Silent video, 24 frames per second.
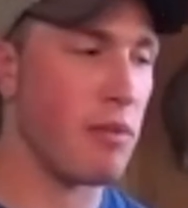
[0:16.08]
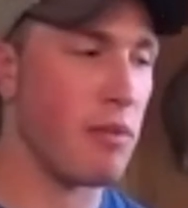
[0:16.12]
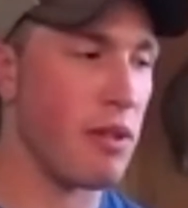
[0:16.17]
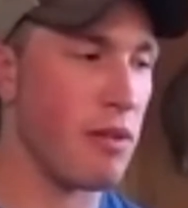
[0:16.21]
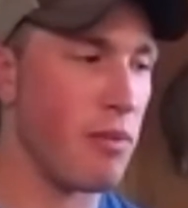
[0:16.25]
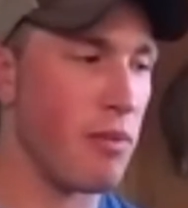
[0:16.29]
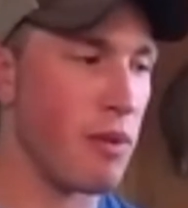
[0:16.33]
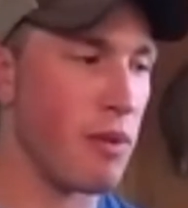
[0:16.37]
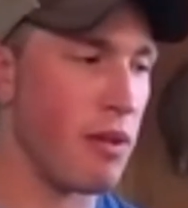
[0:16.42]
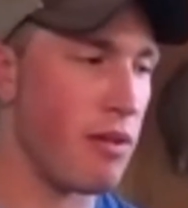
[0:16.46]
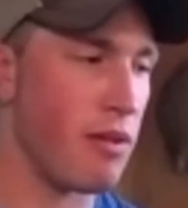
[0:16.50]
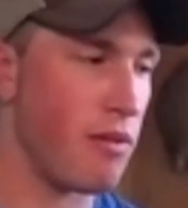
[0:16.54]

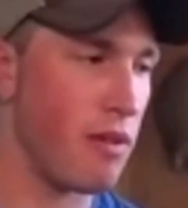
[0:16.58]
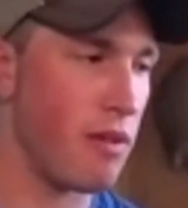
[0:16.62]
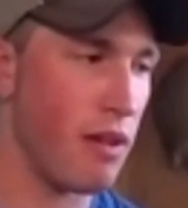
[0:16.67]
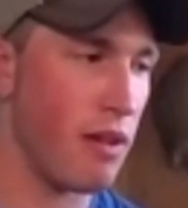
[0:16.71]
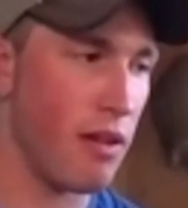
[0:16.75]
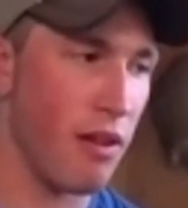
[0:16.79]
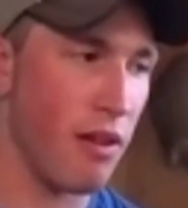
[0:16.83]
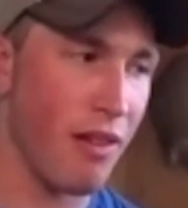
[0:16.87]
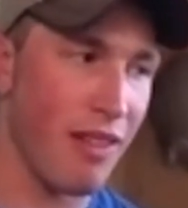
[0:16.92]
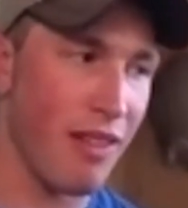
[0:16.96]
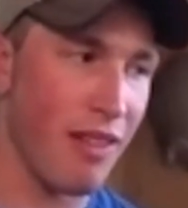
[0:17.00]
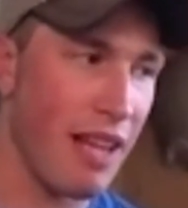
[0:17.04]

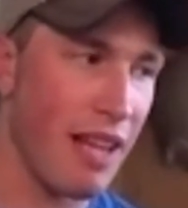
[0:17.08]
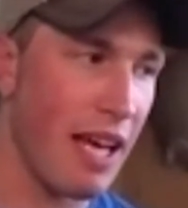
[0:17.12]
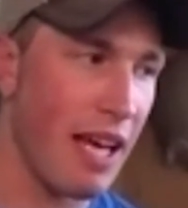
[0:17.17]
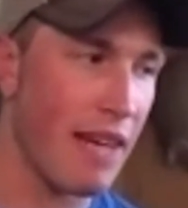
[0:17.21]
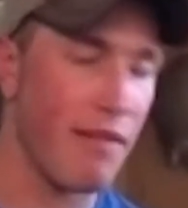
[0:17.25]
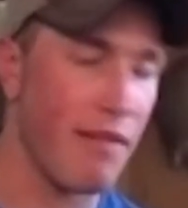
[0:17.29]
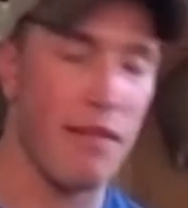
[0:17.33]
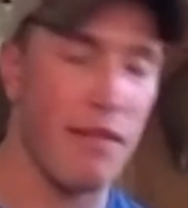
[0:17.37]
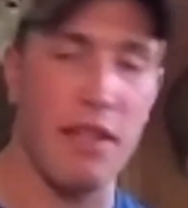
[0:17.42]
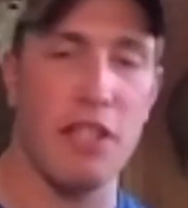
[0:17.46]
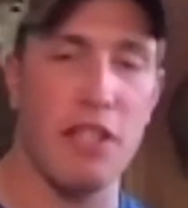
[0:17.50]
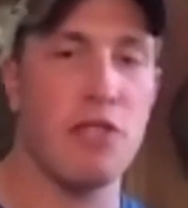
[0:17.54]
a lot
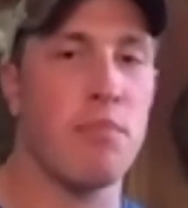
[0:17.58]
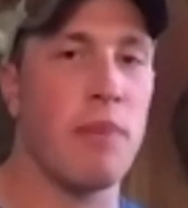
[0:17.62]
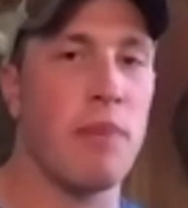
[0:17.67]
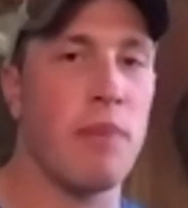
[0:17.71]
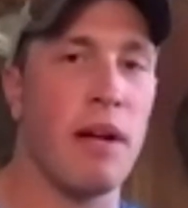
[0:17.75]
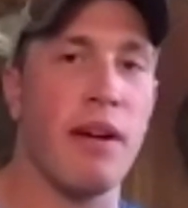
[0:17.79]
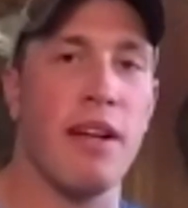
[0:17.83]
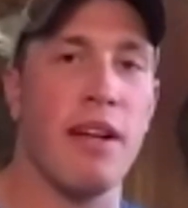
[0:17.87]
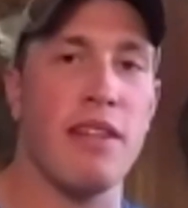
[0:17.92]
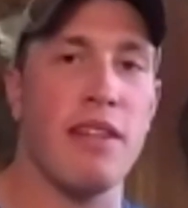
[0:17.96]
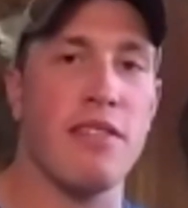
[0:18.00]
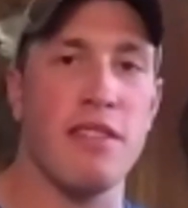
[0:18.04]
of
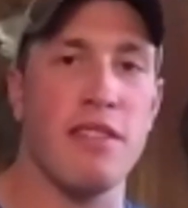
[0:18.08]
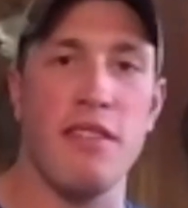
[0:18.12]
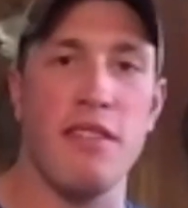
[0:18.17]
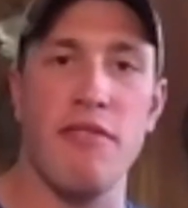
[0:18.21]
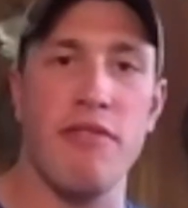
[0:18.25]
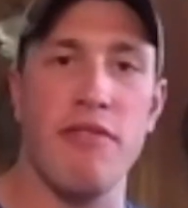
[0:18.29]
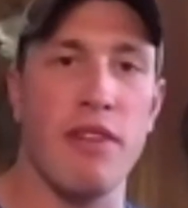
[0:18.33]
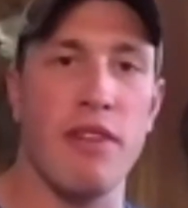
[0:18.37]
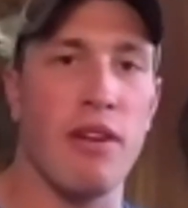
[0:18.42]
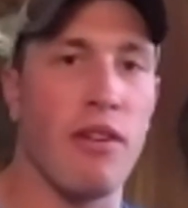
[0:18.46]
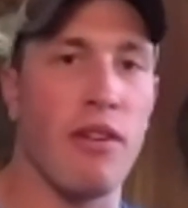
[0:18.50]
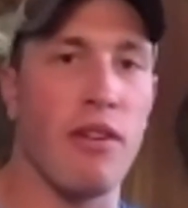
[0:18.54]
experience in the
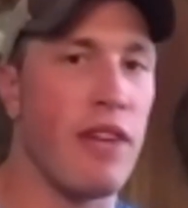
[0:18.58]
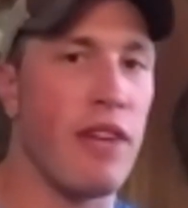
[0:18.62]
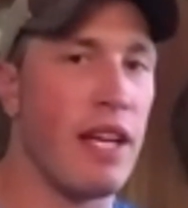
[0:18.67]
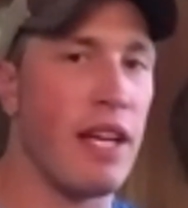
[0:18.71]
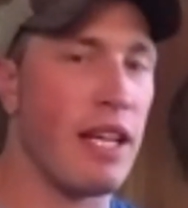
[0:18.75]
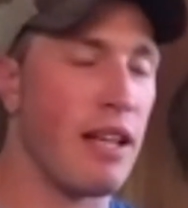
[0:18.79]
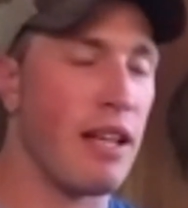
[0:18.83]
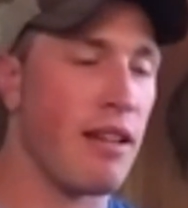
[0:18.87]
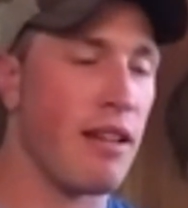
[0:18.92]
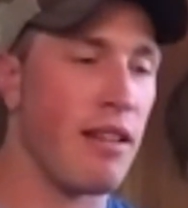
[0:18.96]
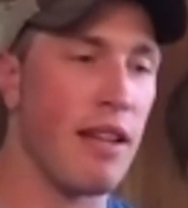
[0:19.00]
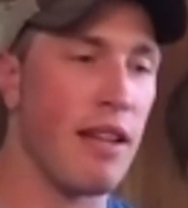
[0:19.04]
field,
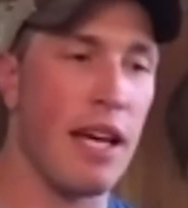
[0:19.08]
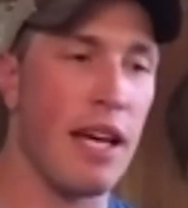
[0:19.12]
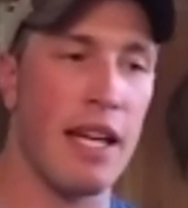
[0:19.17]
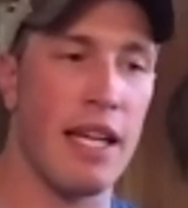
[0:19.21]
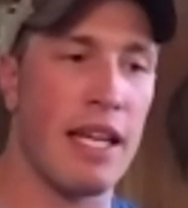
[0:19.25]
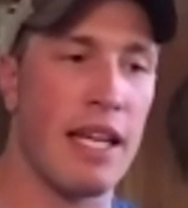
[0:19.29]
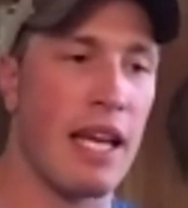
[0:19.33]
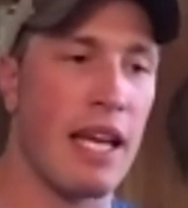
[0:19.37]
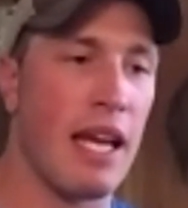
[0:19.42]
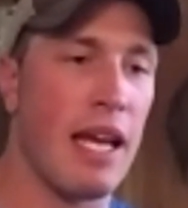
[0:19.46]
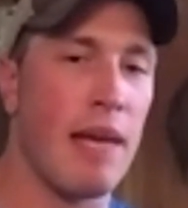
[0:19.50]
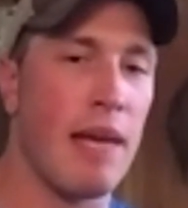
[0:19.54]
taking a lot
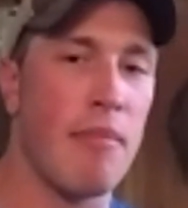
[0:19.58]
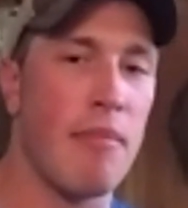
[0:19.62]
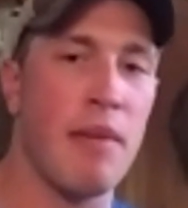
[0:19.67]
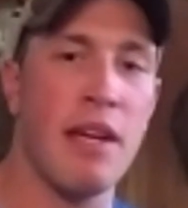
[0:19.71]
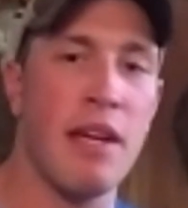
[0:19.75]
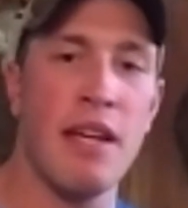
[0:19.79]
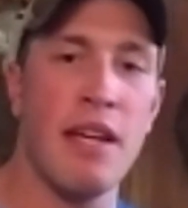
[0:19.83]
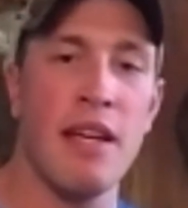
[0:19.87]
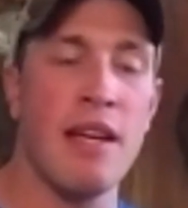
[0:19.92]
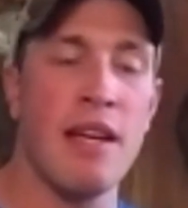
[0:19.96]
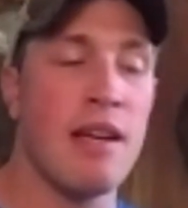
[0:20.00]
of game,